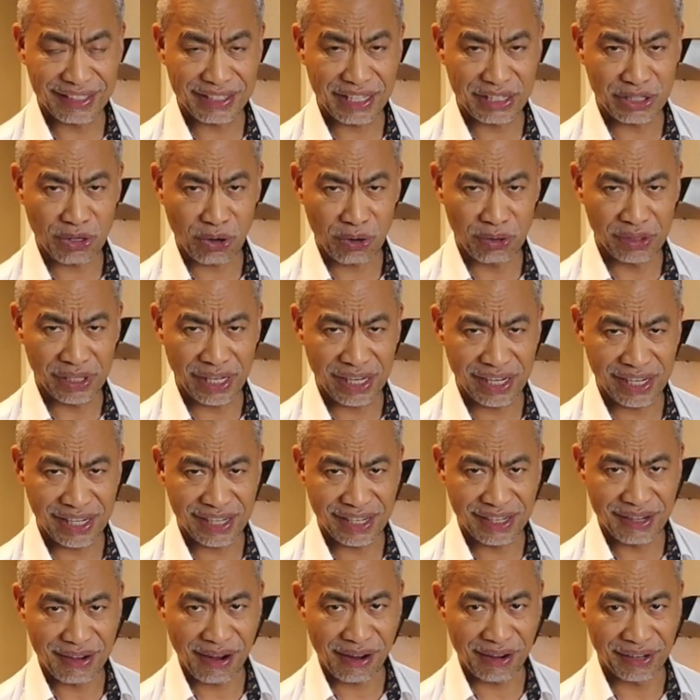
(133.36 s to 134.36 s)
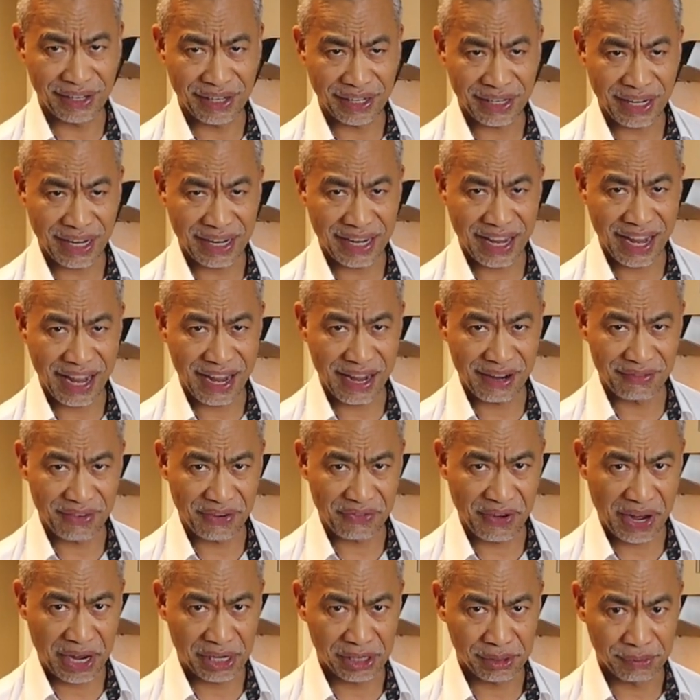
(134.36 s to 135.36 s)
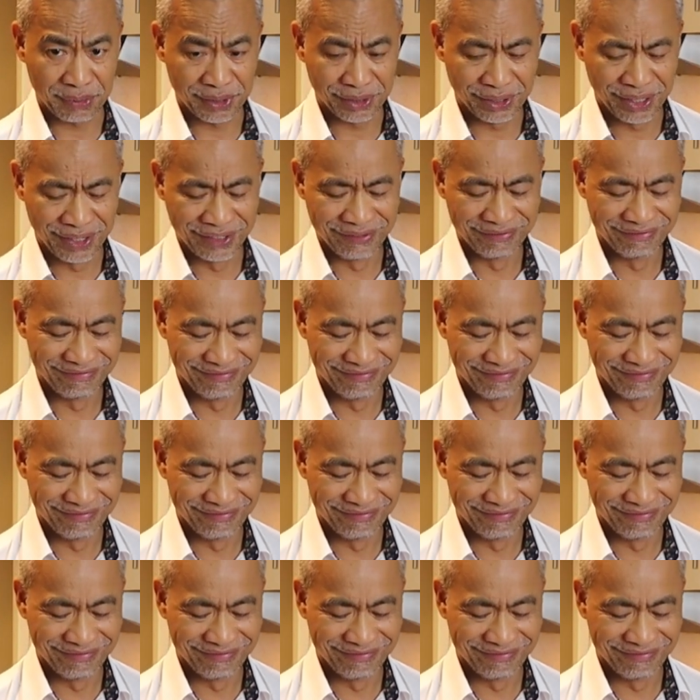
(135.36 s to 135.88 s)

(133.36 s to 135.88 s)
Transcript: this is the only garlic I have available.